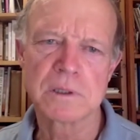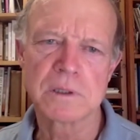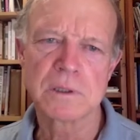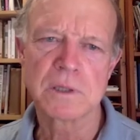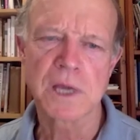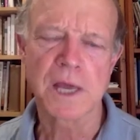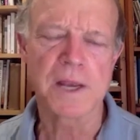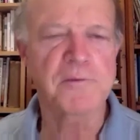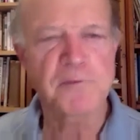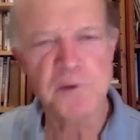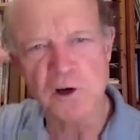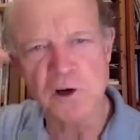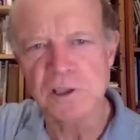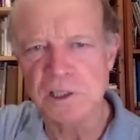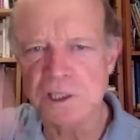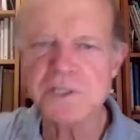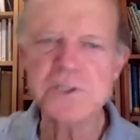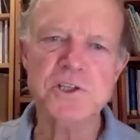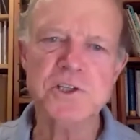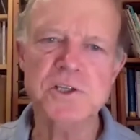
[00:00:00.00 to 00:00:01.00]
And if you're
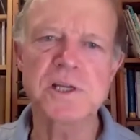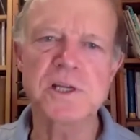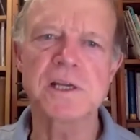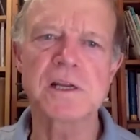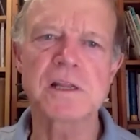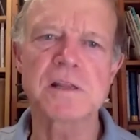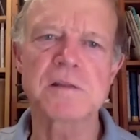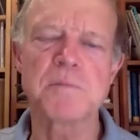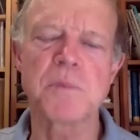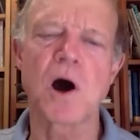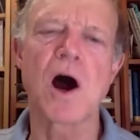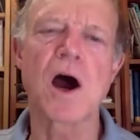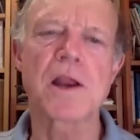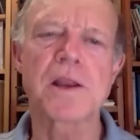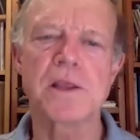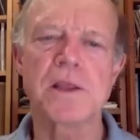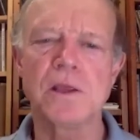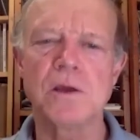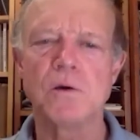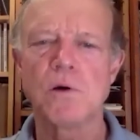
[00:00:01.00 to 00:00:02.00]
listening to the
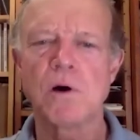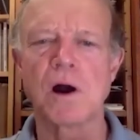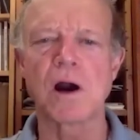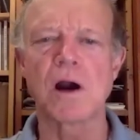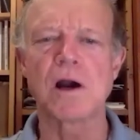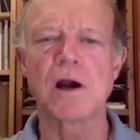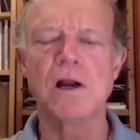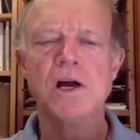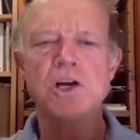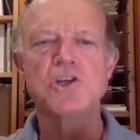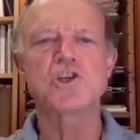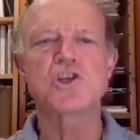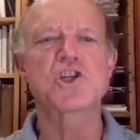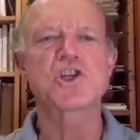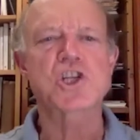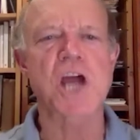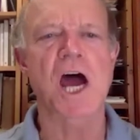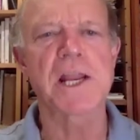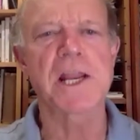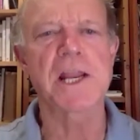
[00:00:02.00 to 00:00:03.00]
body, you are
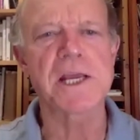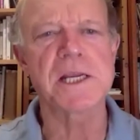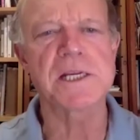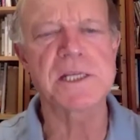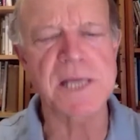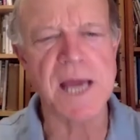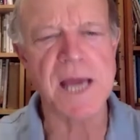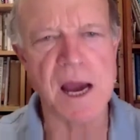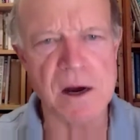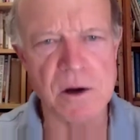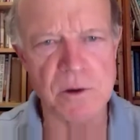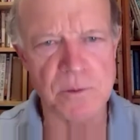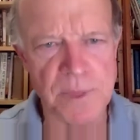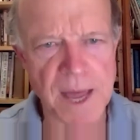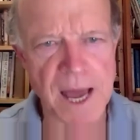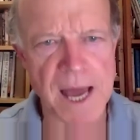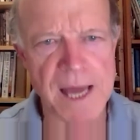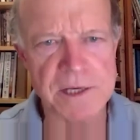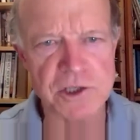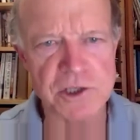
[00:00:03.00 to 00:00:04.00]
shutting down
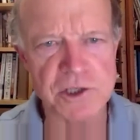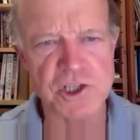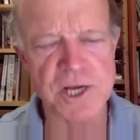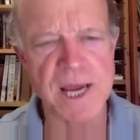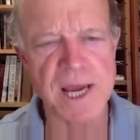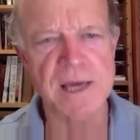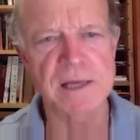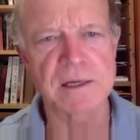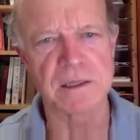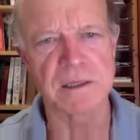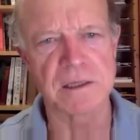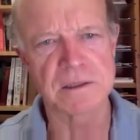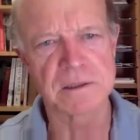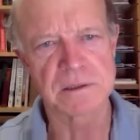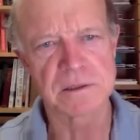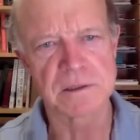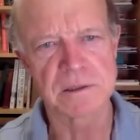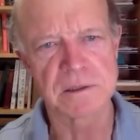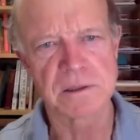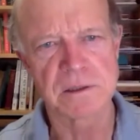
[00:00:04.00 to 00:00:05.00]
that channel.
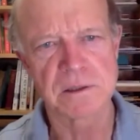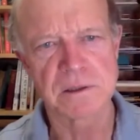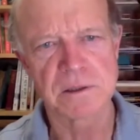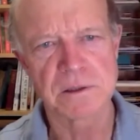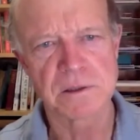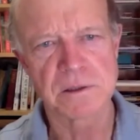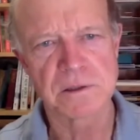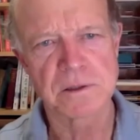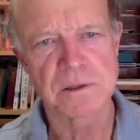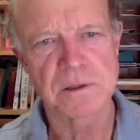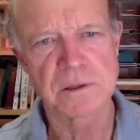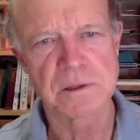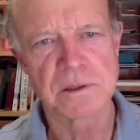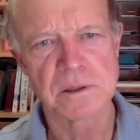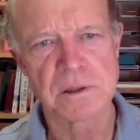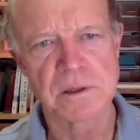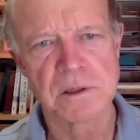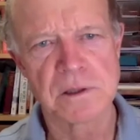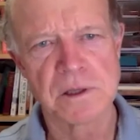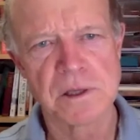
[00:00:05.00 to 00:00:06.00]

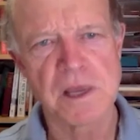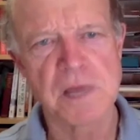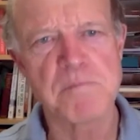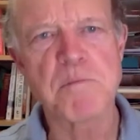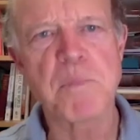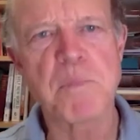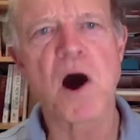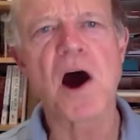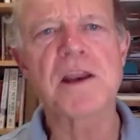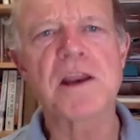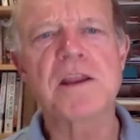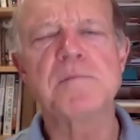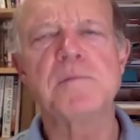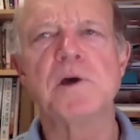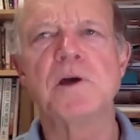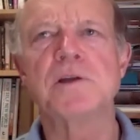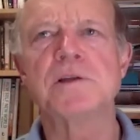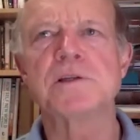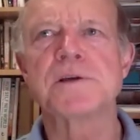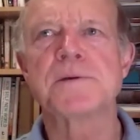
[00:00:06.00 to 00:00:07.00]

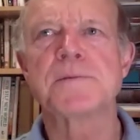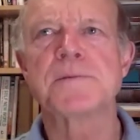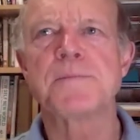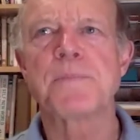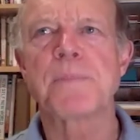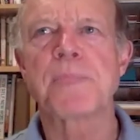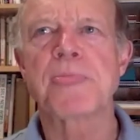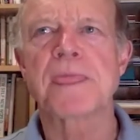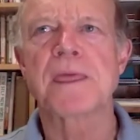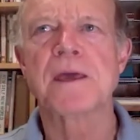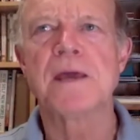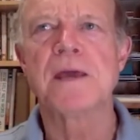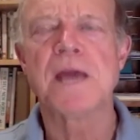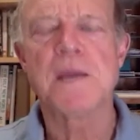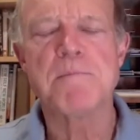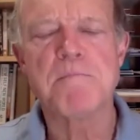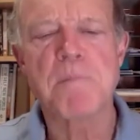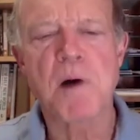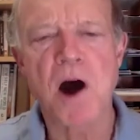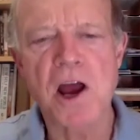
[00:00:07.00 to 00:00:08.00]
Embodiment
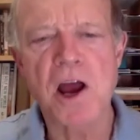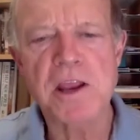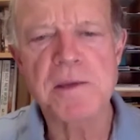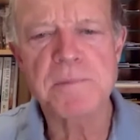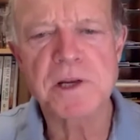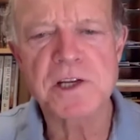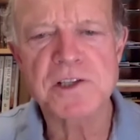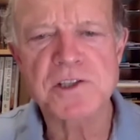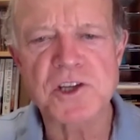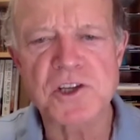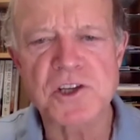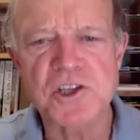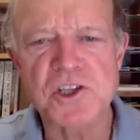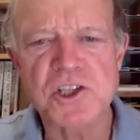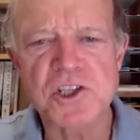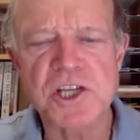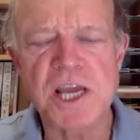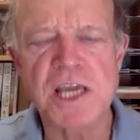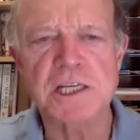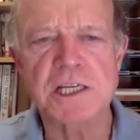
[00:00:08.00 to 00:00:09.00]
is a
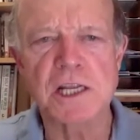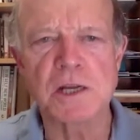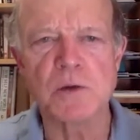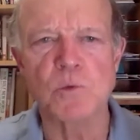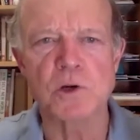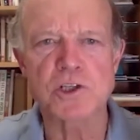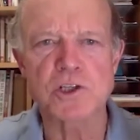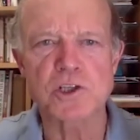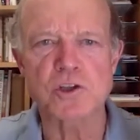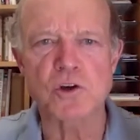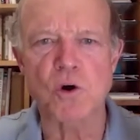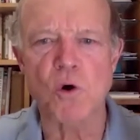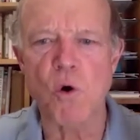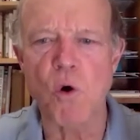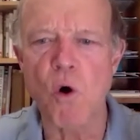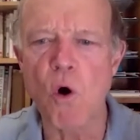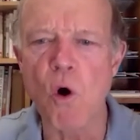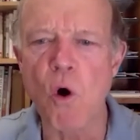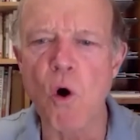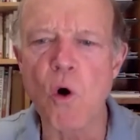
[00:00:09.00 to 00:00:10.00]
state in which the
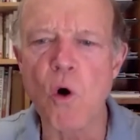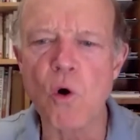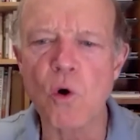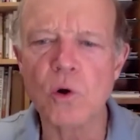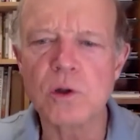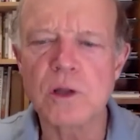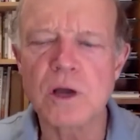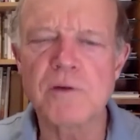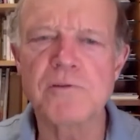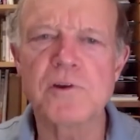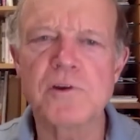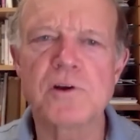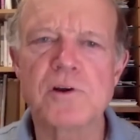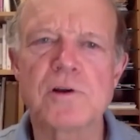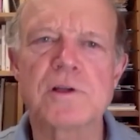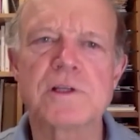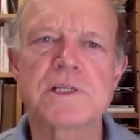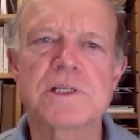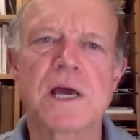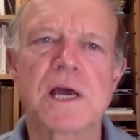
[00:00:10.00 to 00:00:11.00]
whole of your
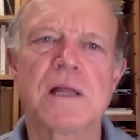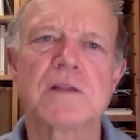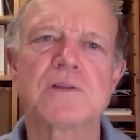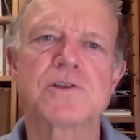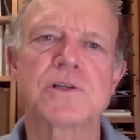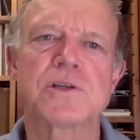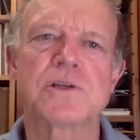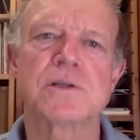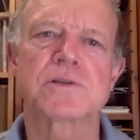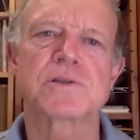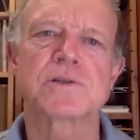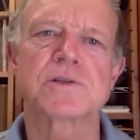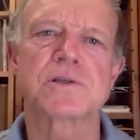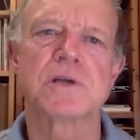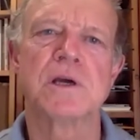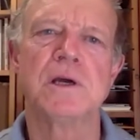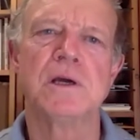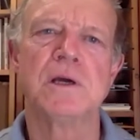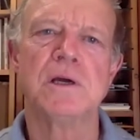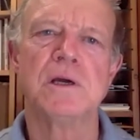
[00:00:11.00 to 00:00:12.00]
intelligence
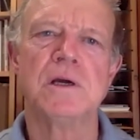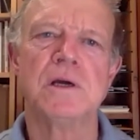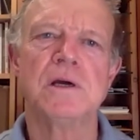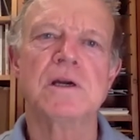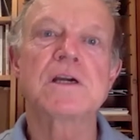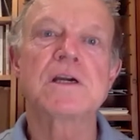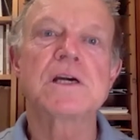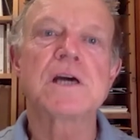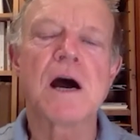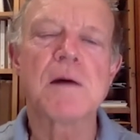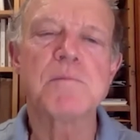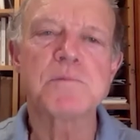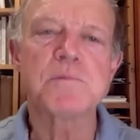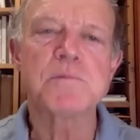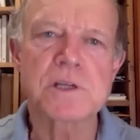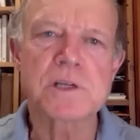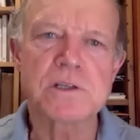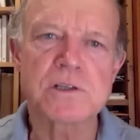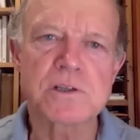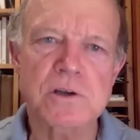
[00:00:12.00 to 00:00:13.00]

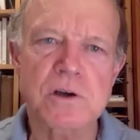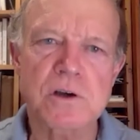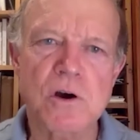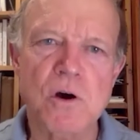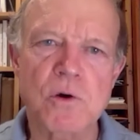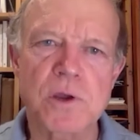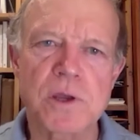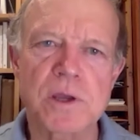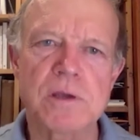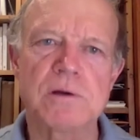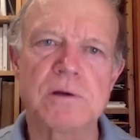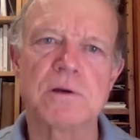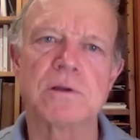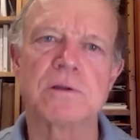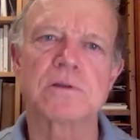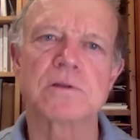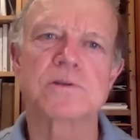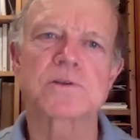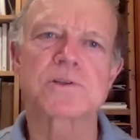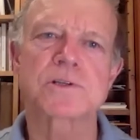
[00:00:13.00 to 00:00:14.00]
comes into
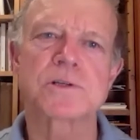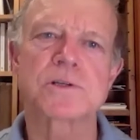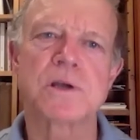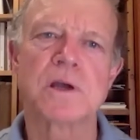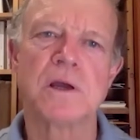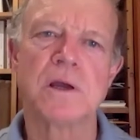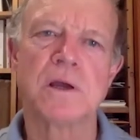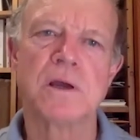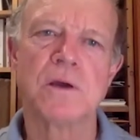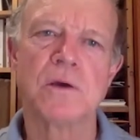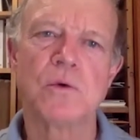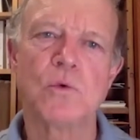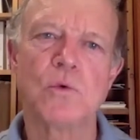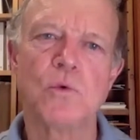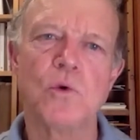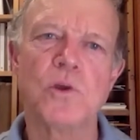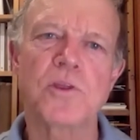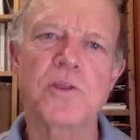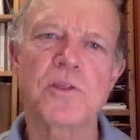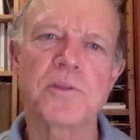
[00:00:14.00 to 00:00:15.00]
coherence
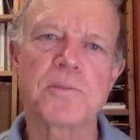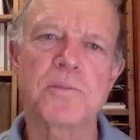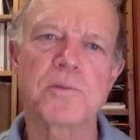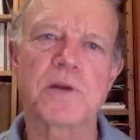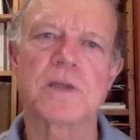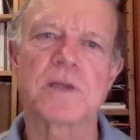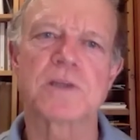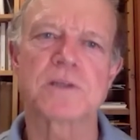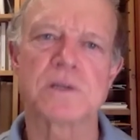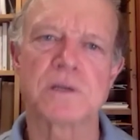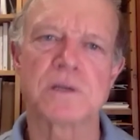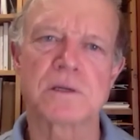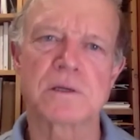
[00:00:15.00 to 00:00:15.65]
with the present.